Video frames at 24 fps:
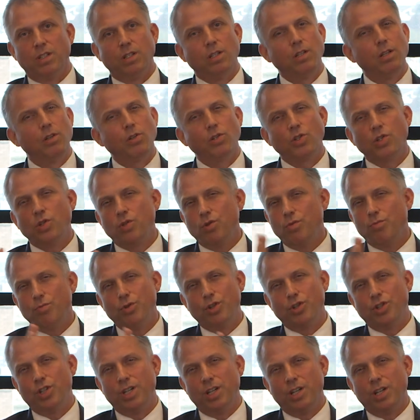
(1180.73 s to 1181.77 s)
Not so
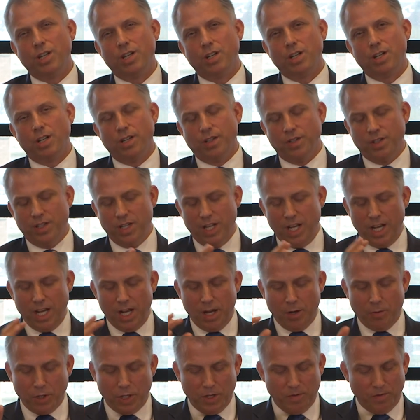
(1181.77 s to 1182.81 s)
much in Ireland,
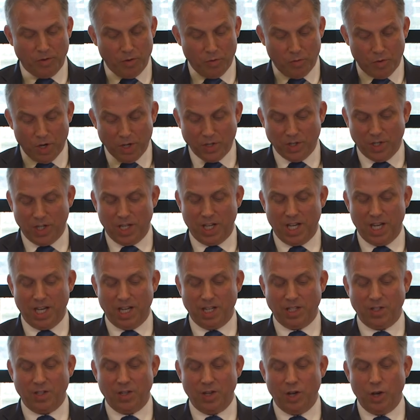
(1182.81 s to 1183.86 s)
but if you want a
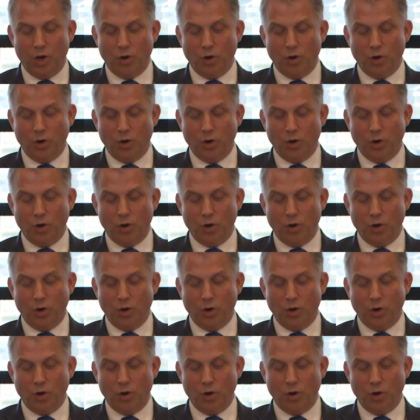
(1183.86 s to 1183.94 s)
case